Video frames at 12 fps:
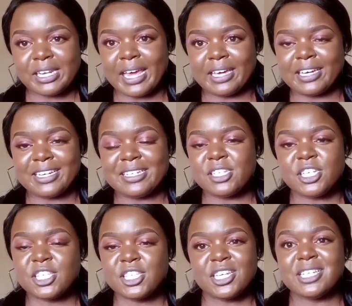Like, it's
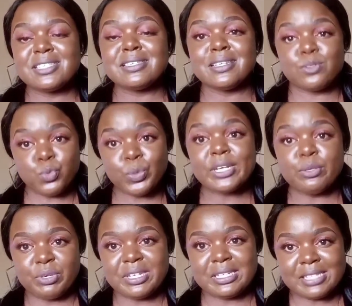just, it's really,
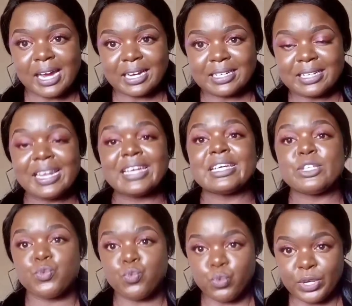really dark. Like,
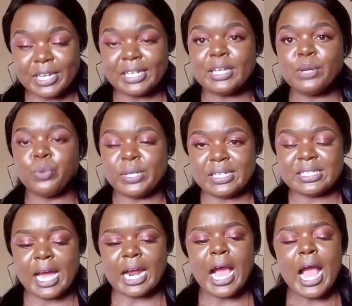it's really, really
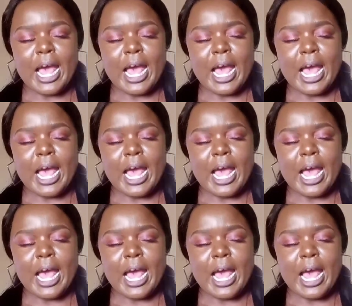dark.